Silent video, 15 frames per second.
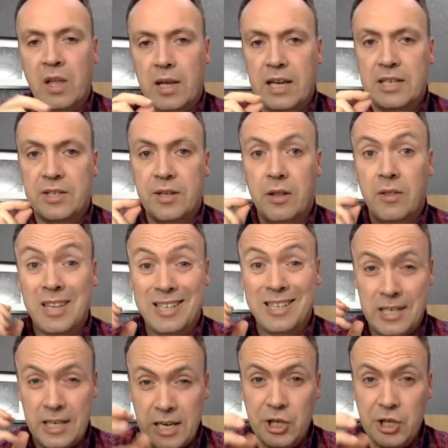is that the
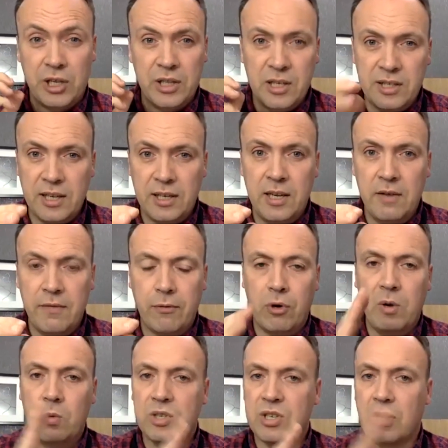teaching, the delivery
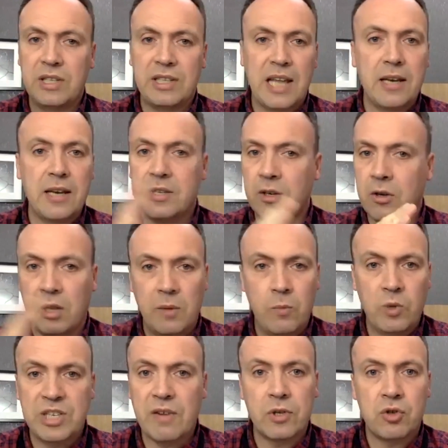was identical in
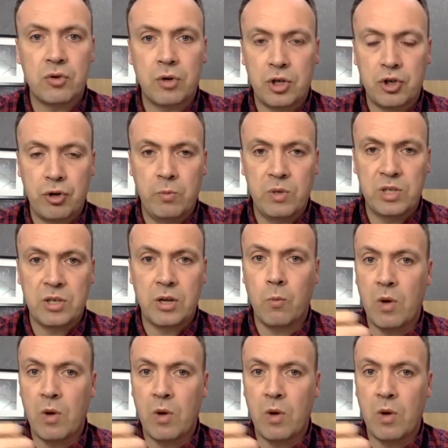whichever structure it was done,